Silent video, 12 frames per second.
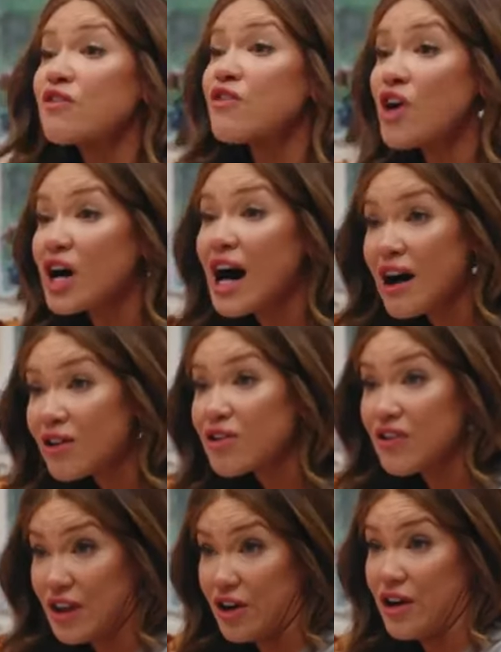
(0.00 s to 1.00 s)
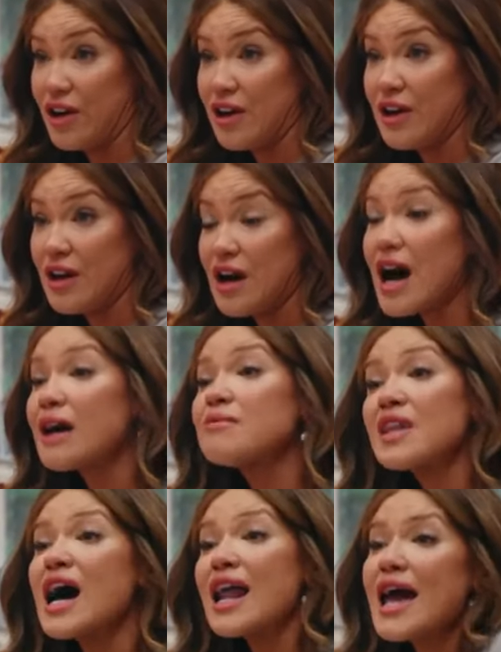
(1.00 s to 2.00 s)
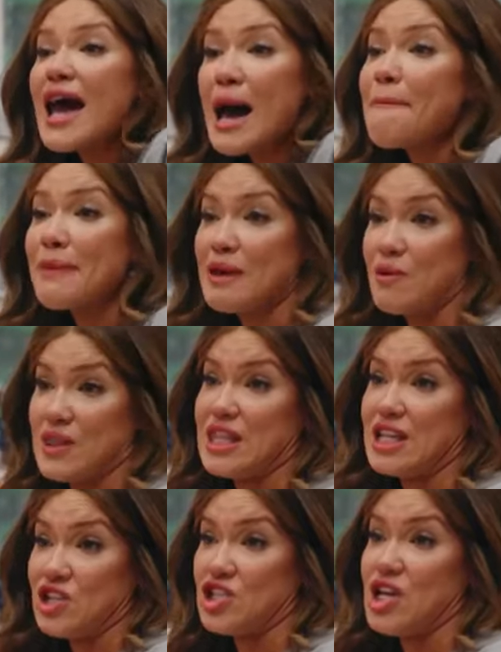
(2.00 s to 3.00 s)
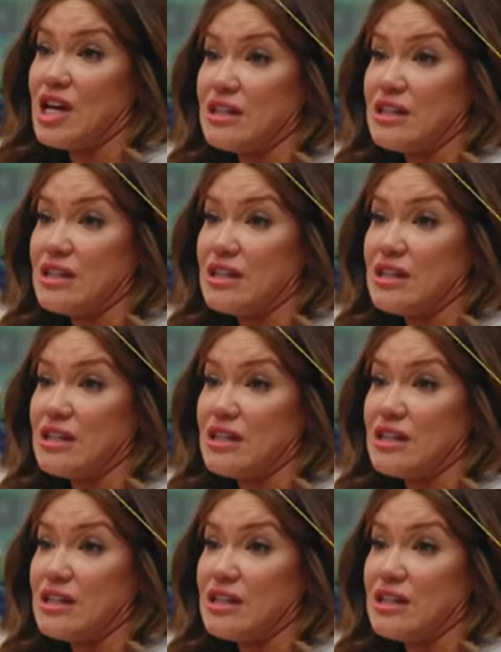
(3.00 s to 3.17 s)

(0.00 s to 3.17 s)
to get the out of here. I'm not happy with this.